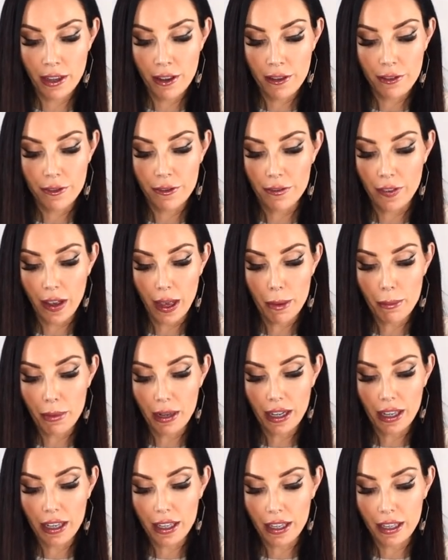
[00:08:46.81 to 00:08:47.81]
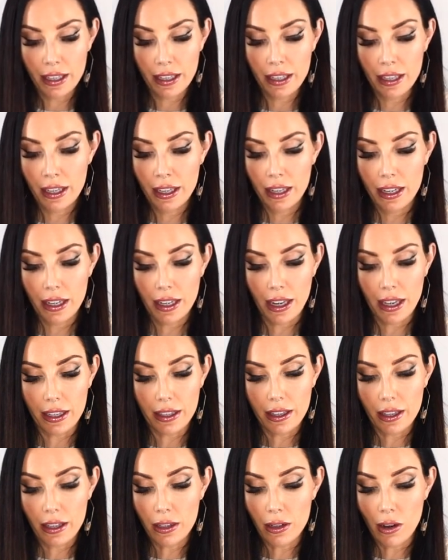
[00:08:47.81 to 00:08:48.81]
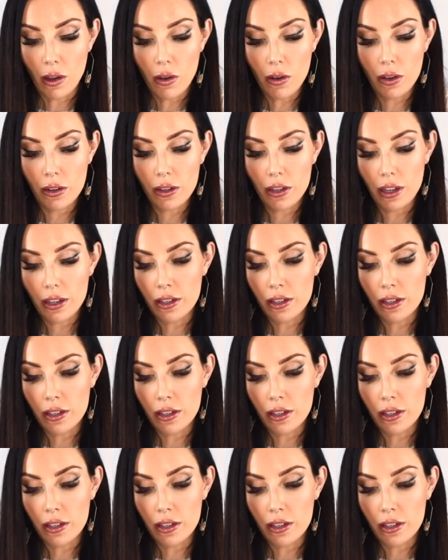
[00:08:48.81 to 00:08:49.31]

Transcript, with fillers: family, like long